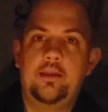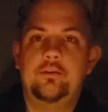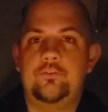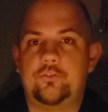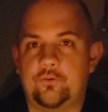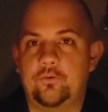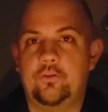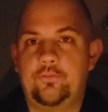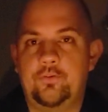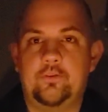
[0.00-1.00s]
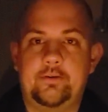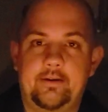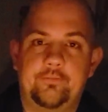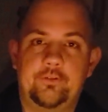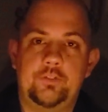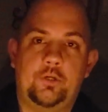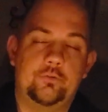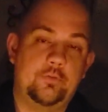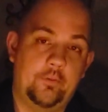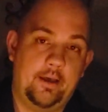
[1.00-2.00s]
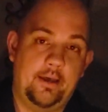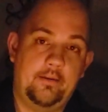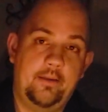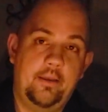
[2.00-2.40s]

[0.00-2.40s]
to truly fill every single spot.